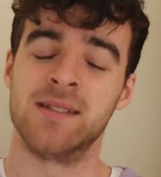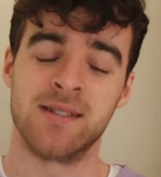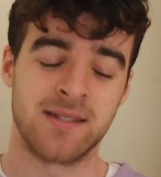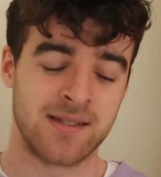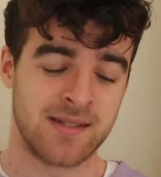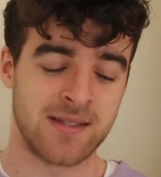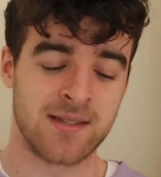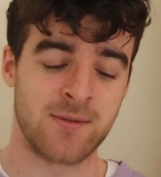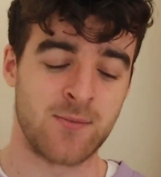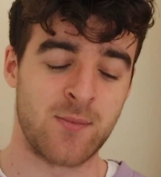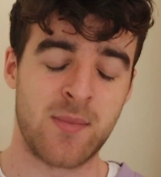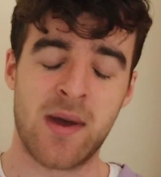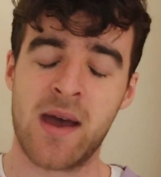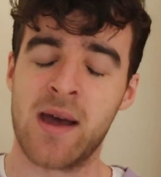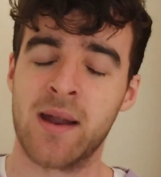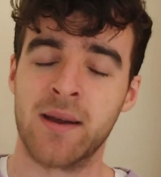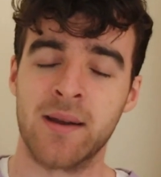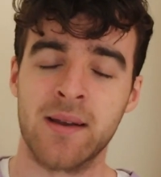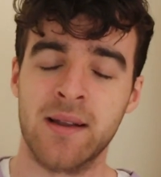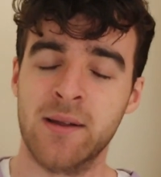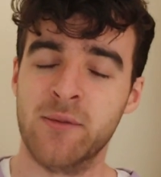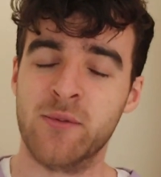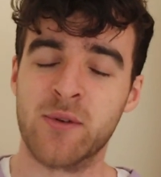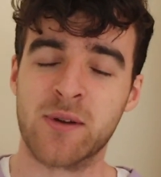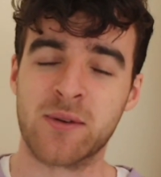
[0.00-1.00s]
This is a
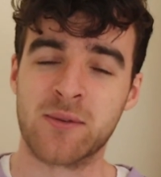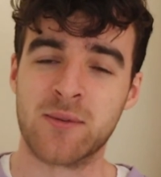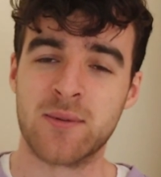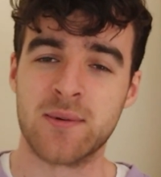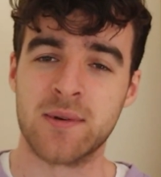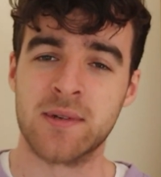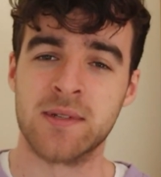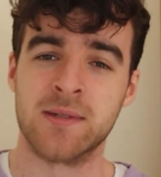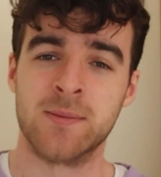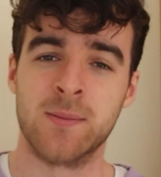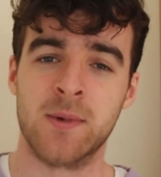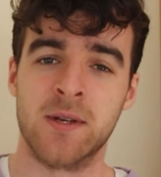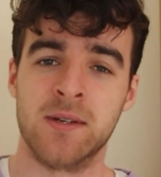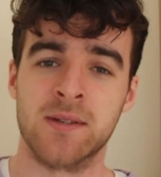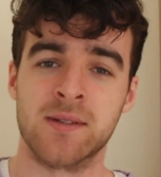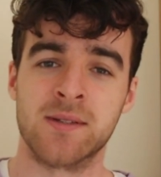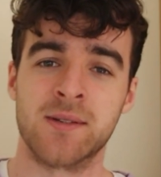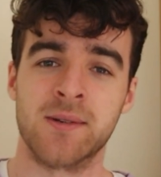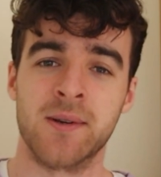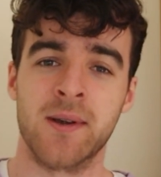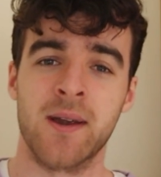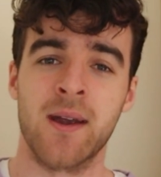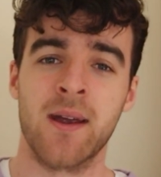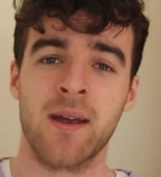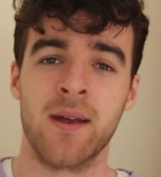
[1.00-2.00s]
man living for his
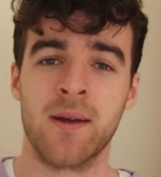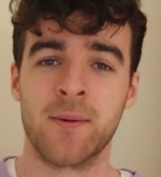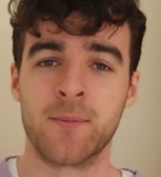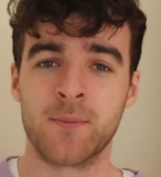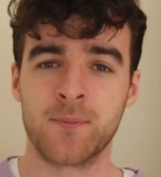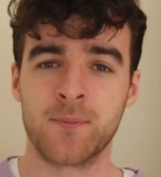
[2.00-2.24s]
ministry.